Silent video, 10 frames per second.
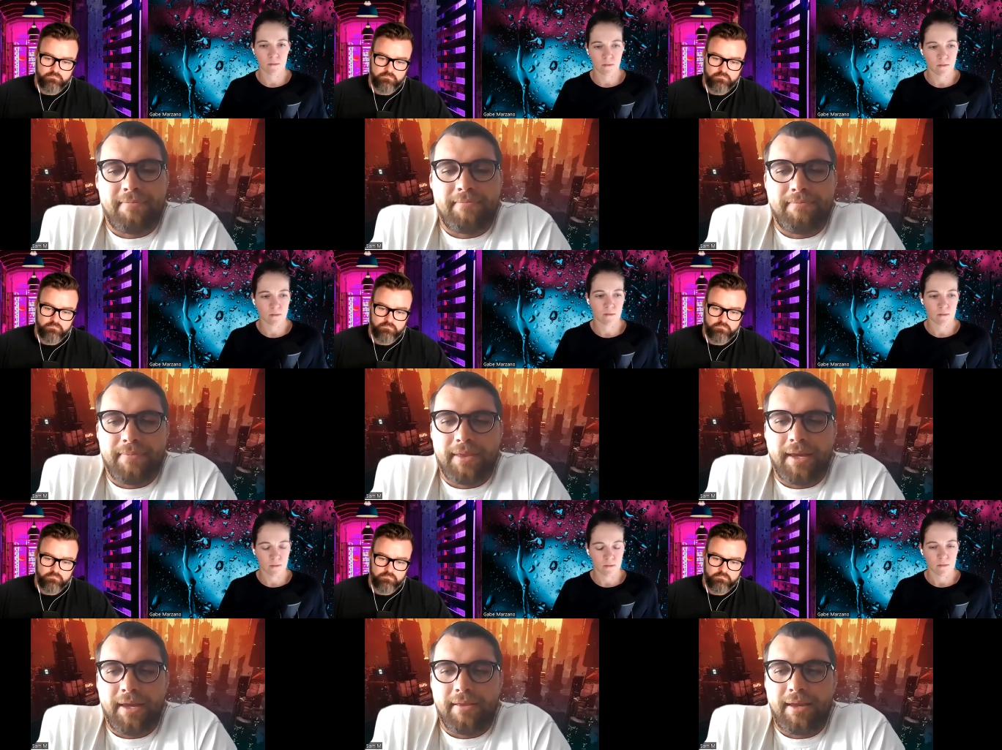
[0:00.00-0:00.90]
Speaker 1: Um,
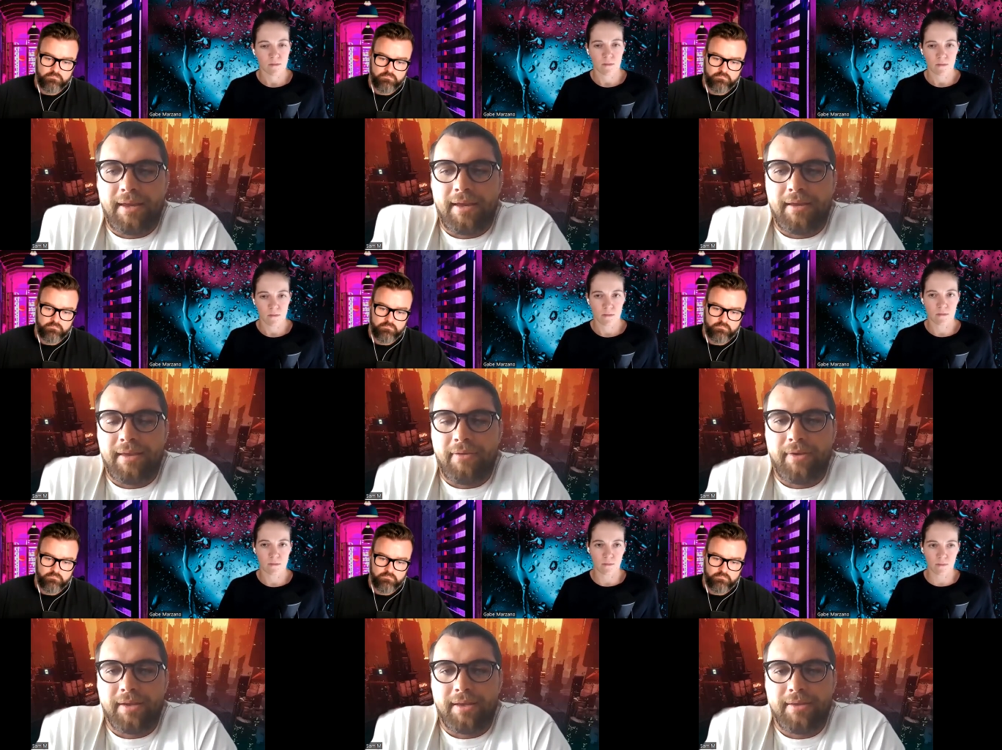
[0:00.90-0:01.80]
they're, they're,
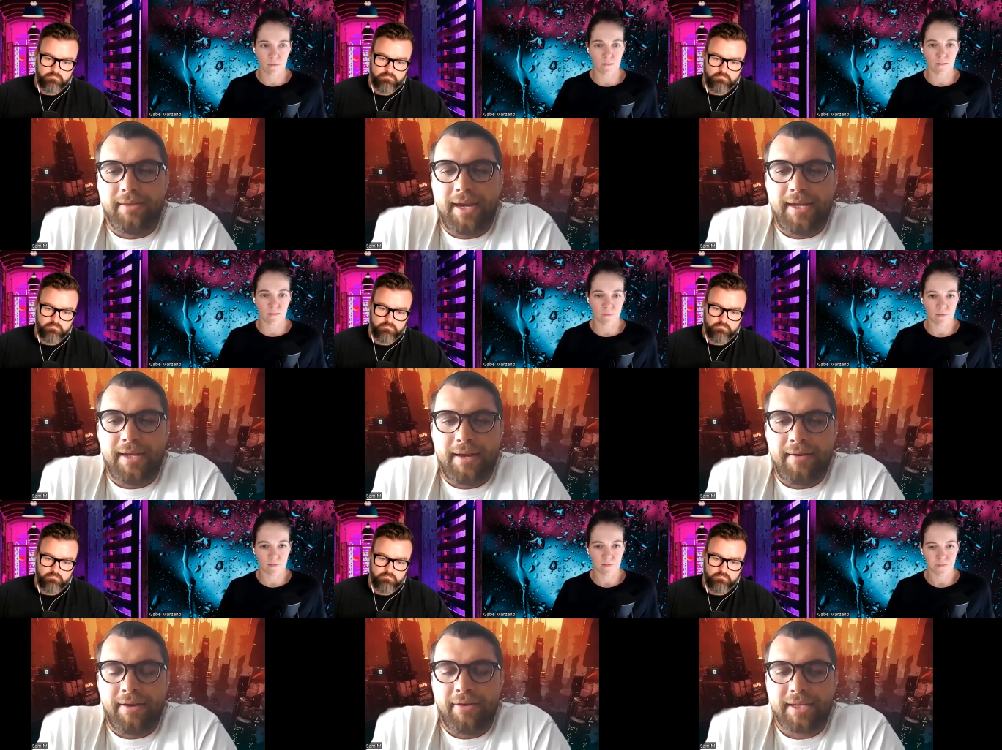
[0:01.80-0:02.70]
they're really leading
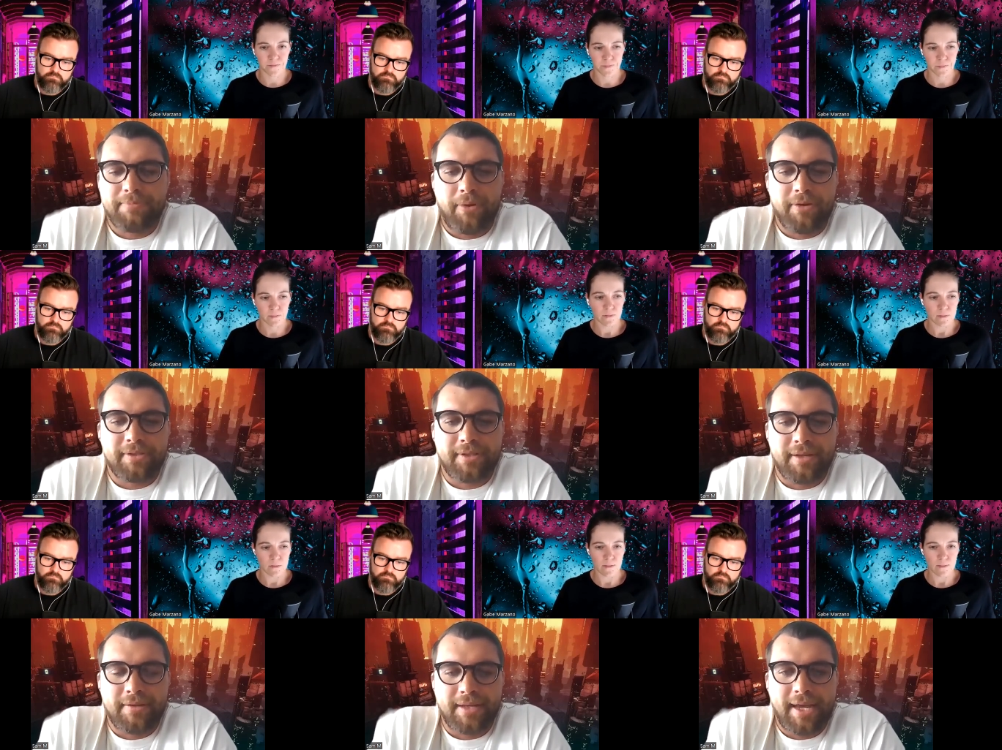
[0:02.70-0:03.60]
and I got exposed
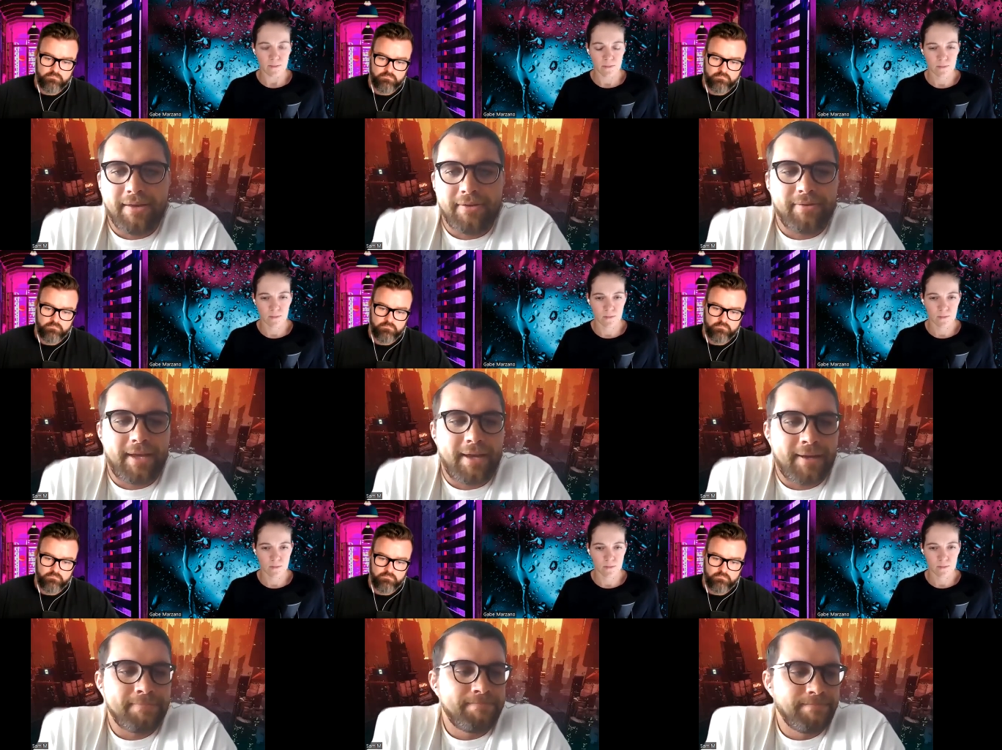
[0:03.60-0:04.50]
to, to how good they
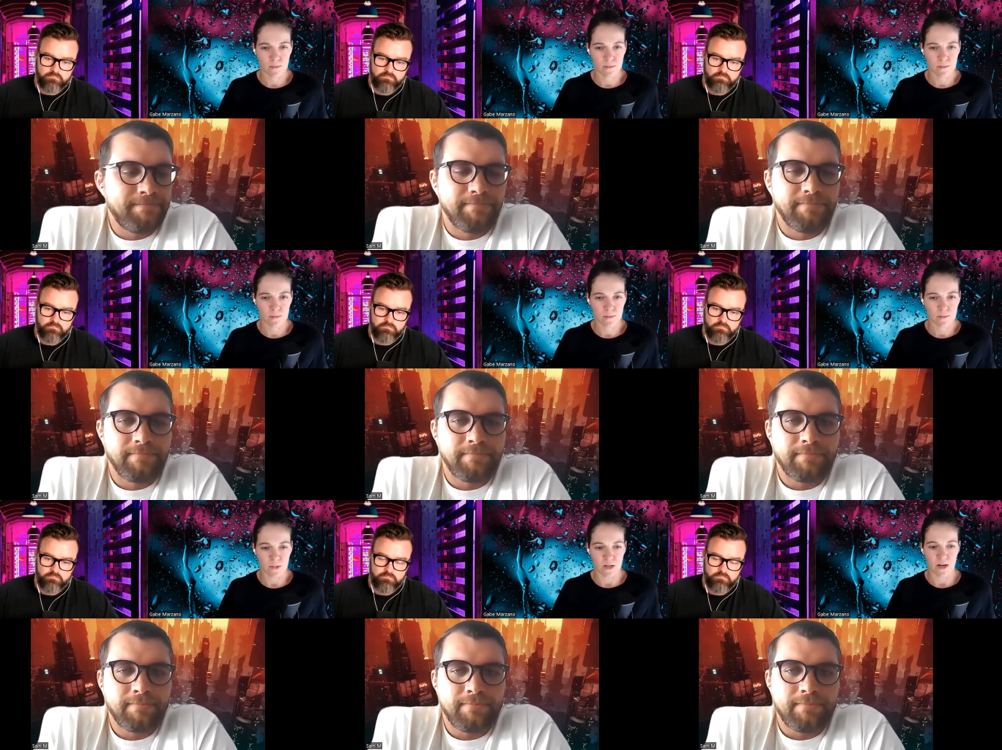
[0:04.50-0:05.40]
are.
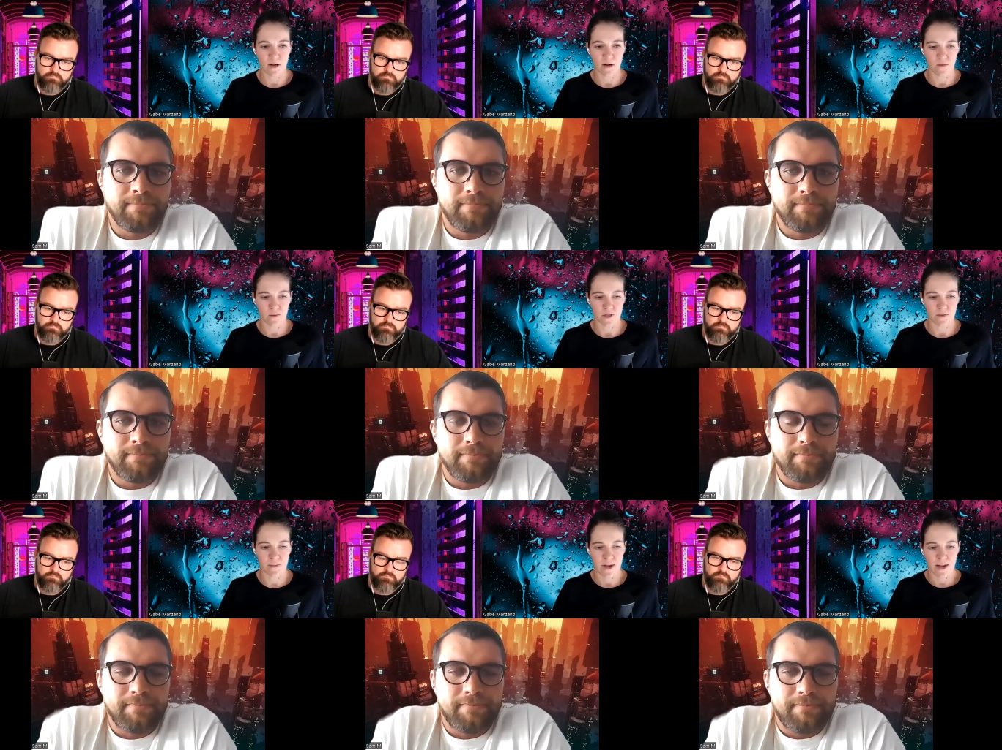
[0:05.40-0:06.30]
Speaker 2: Yeah,
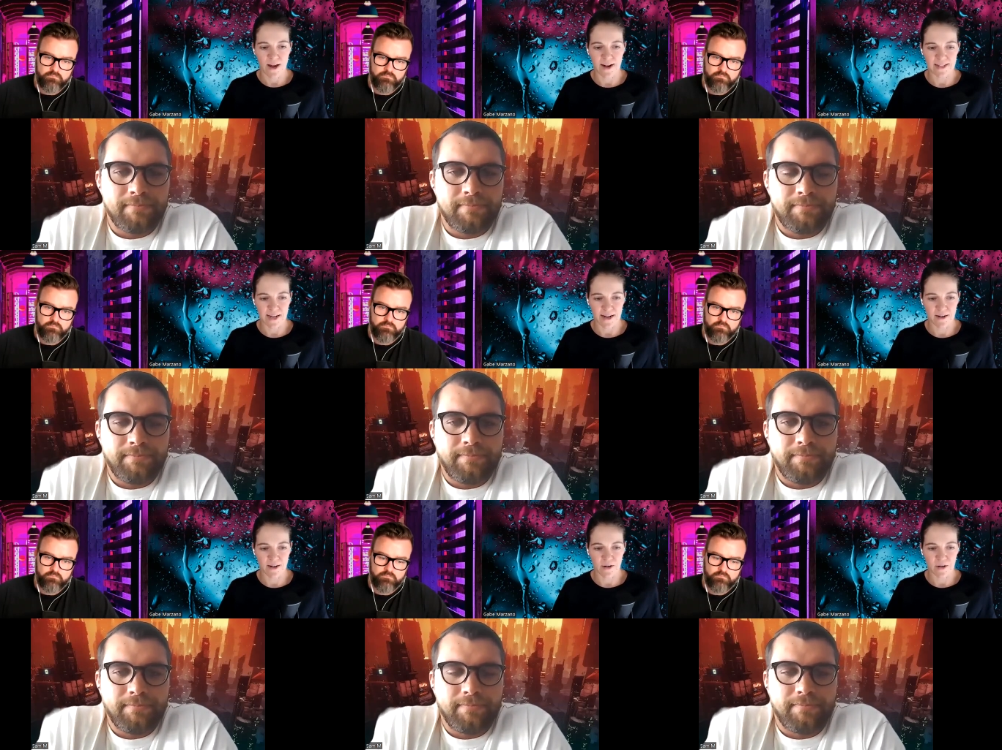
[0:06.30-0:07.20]
awesome. And has that,
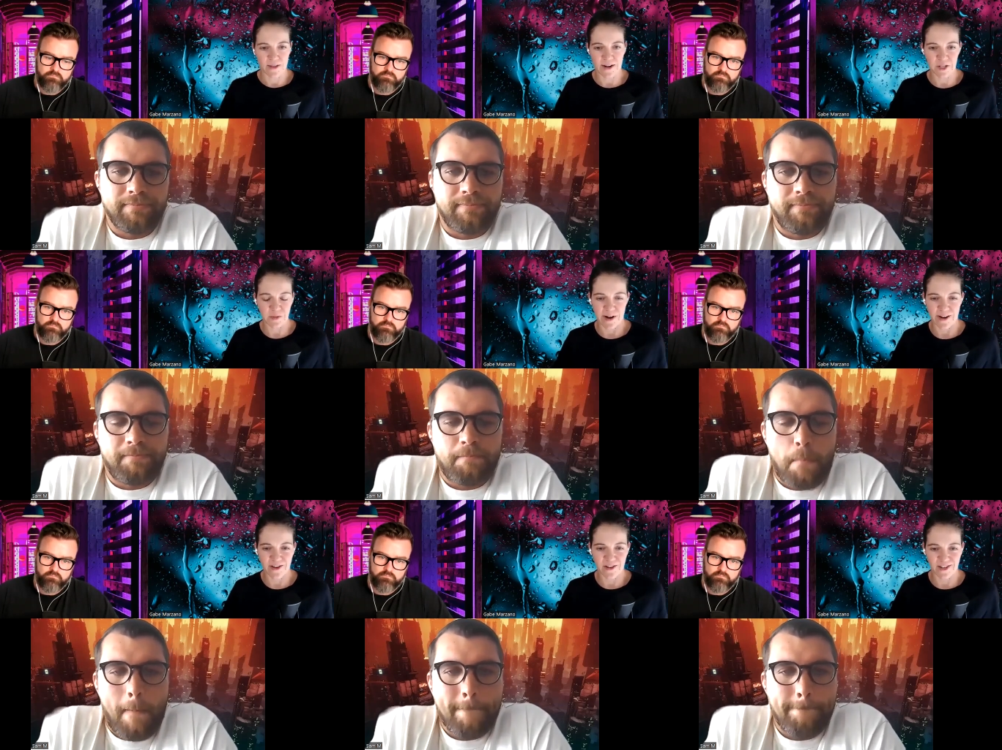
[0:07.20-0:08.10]
did that
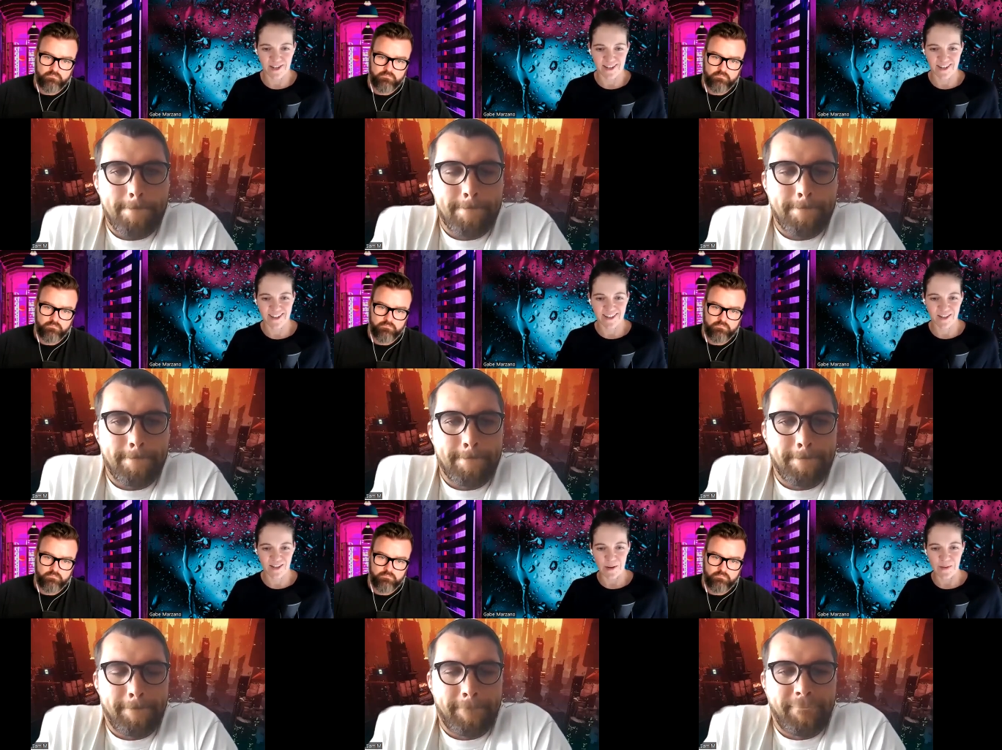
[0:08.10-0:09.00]
inspire you to
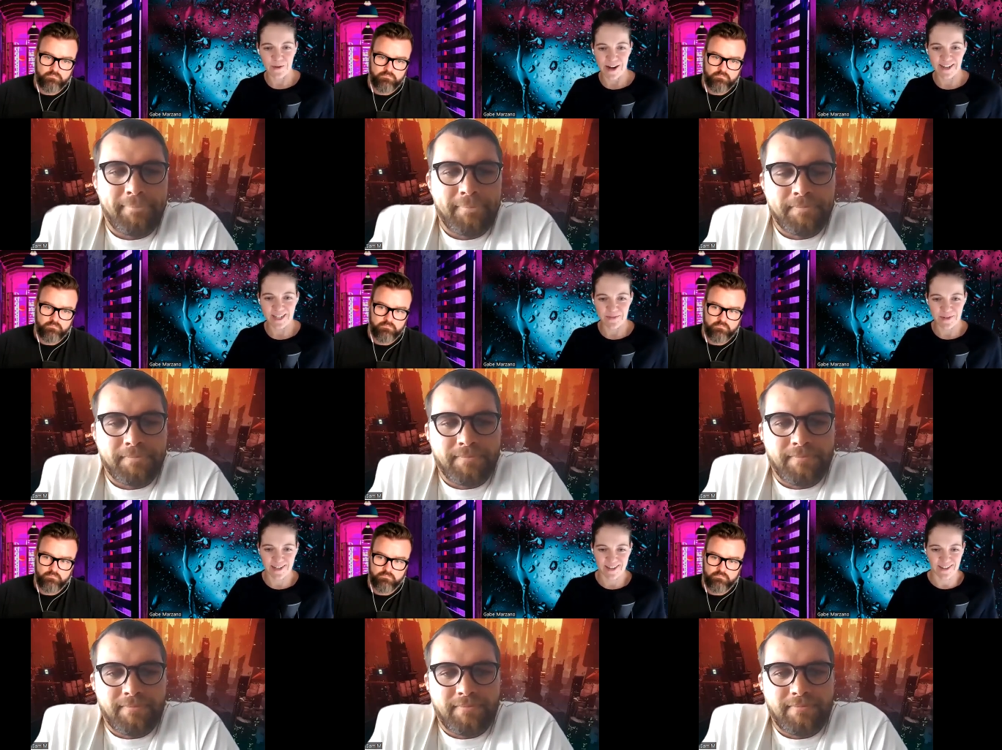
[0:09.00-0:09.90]
climb the ranks up
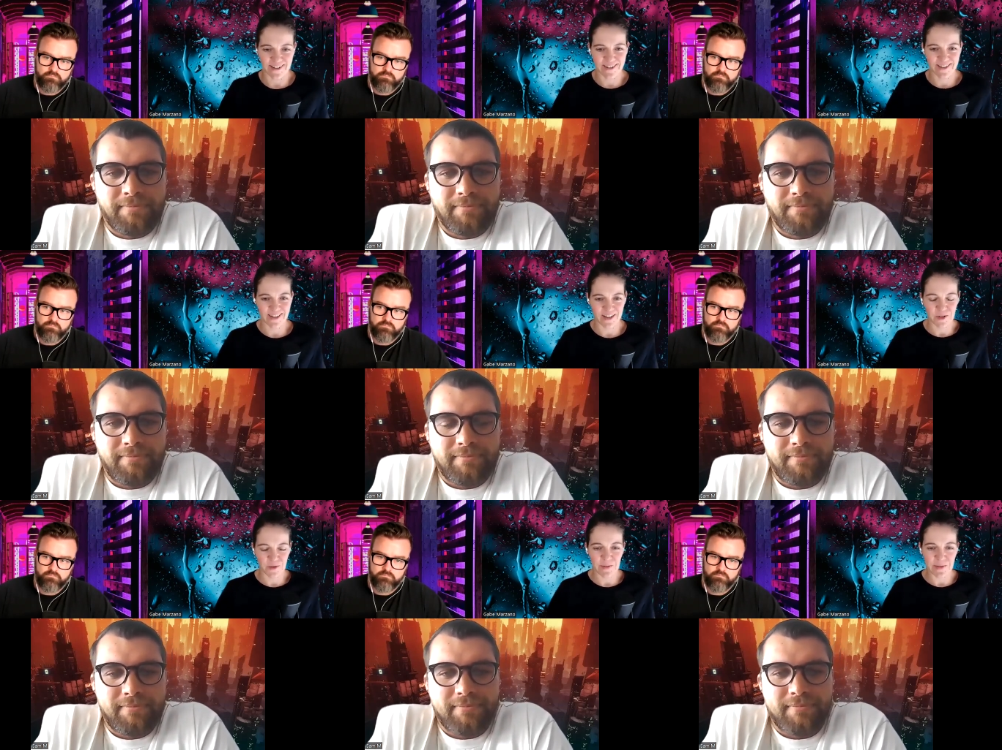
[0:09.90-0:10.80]
into, like,
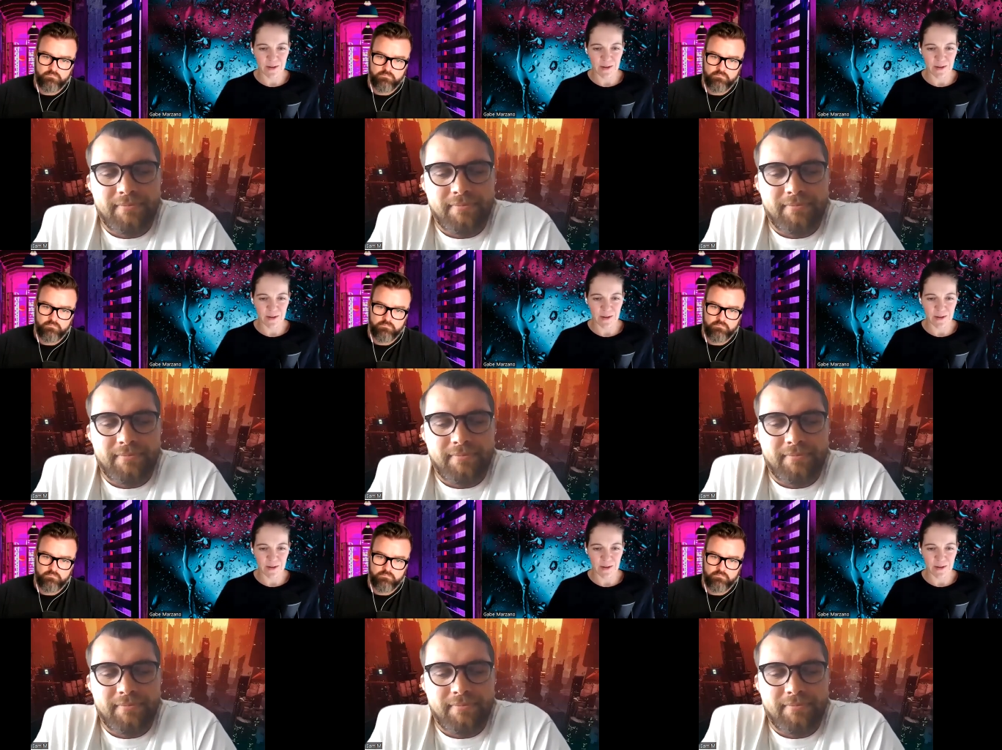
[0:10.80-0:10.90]
do you want to